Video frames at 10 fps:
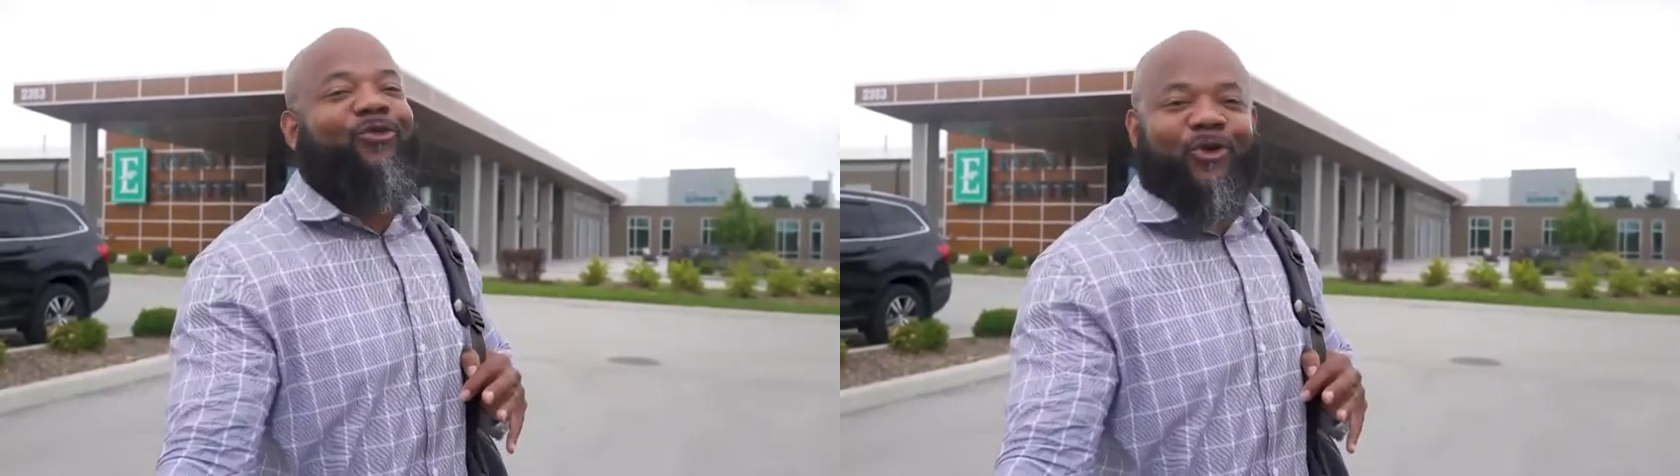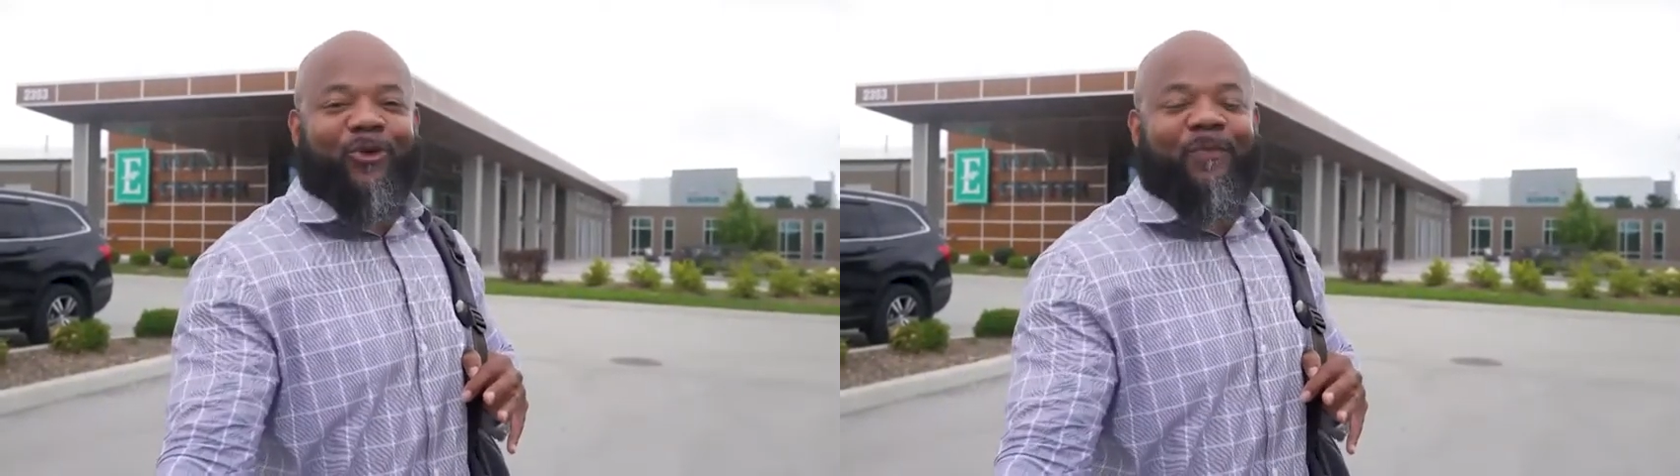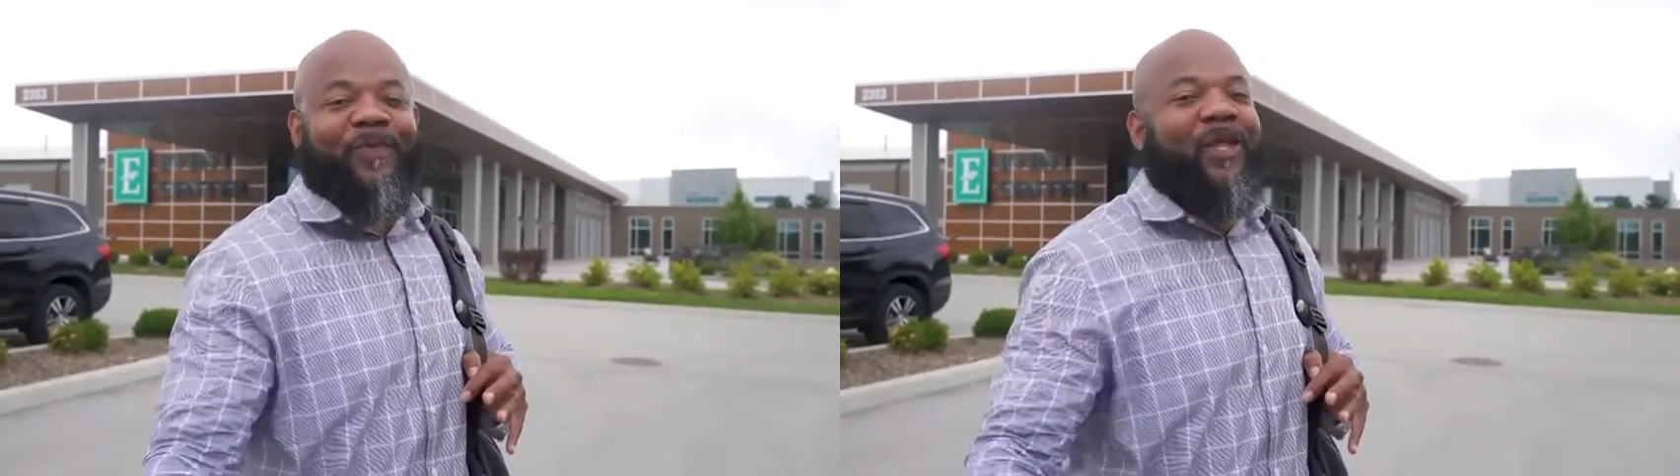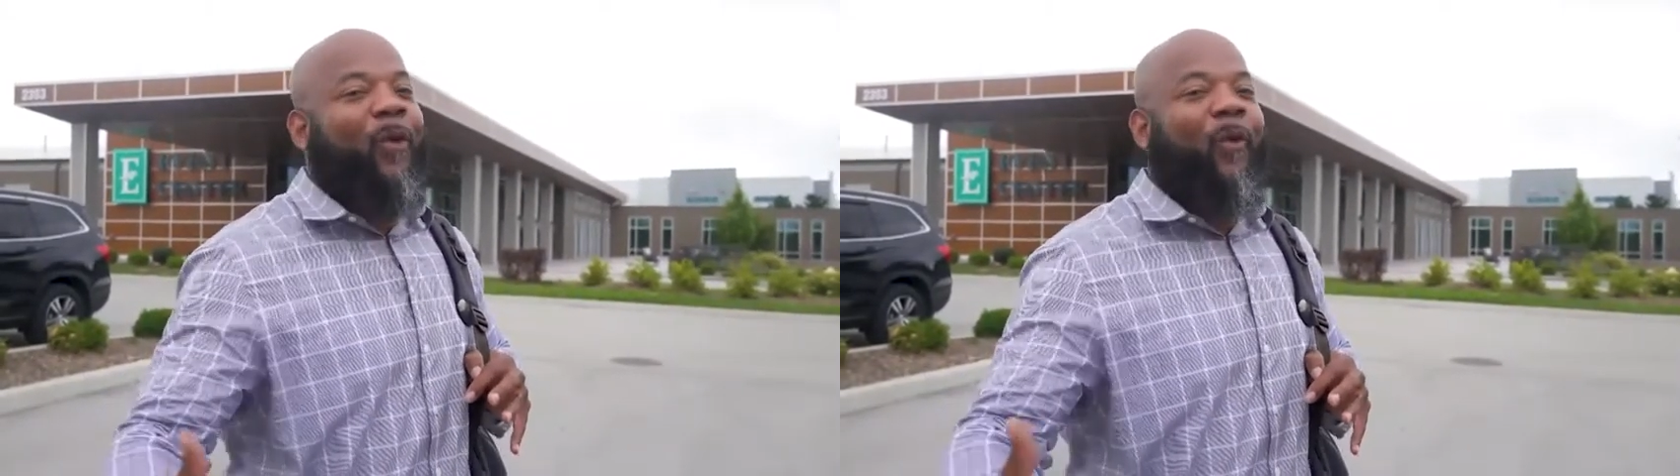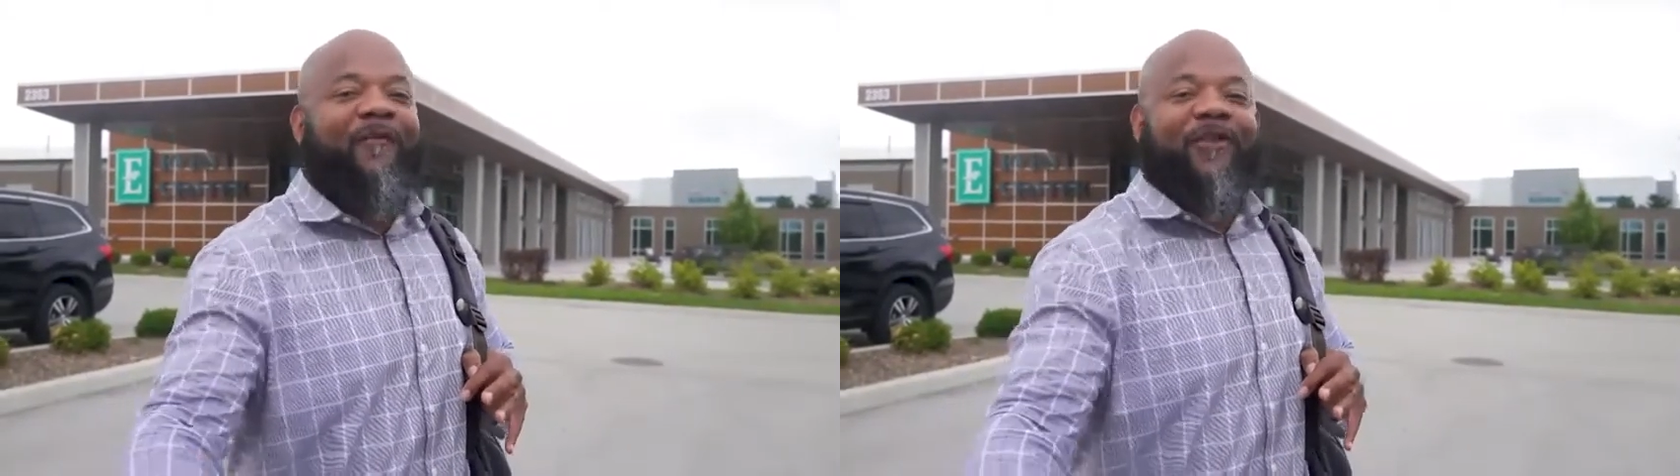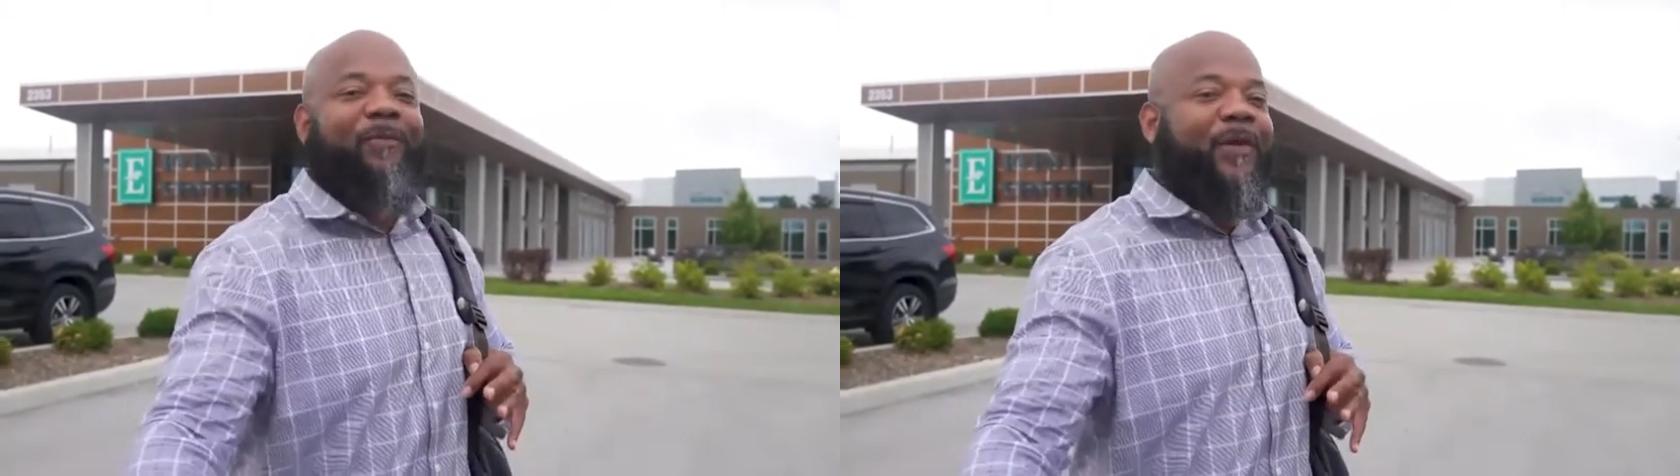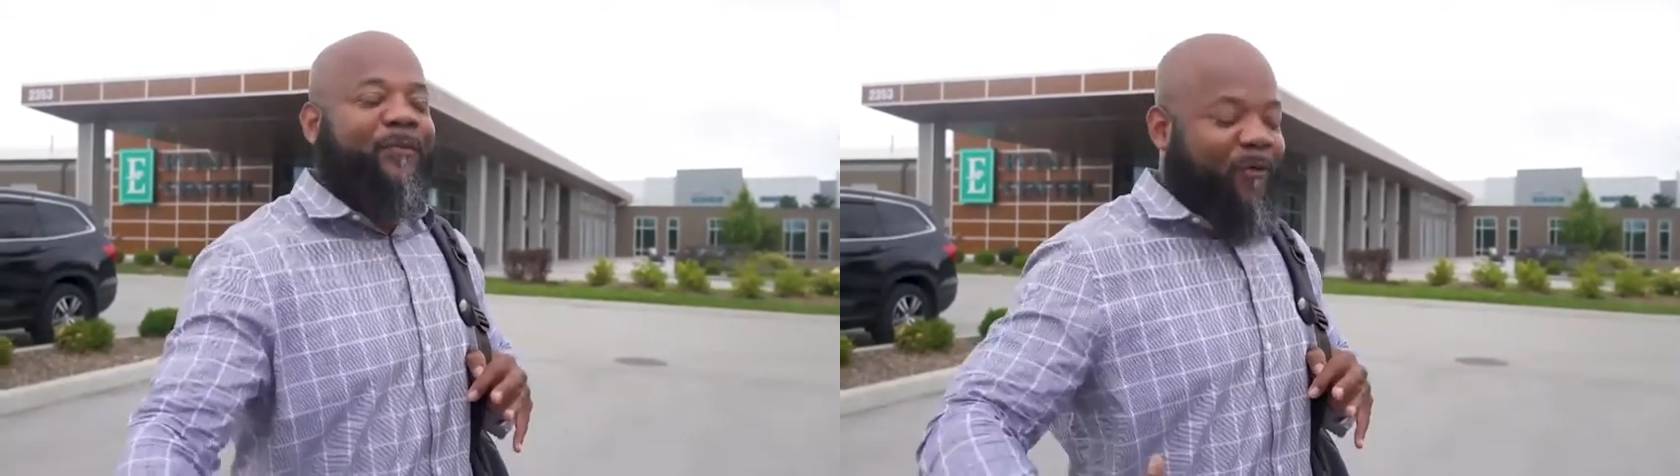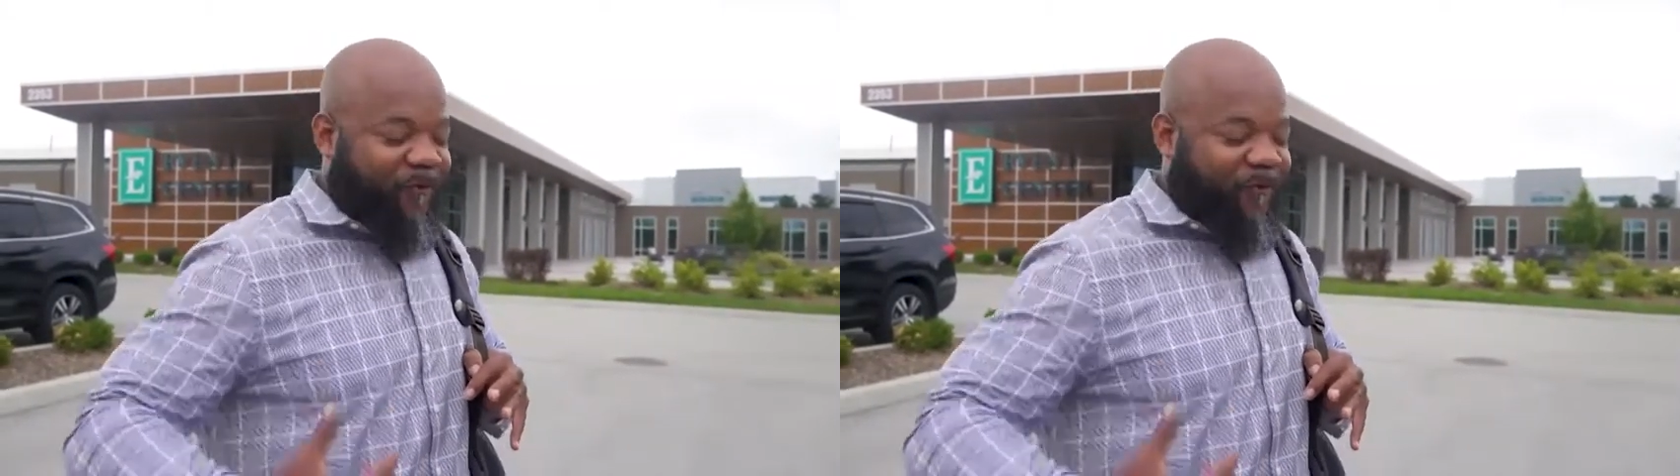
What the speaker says: room with the people,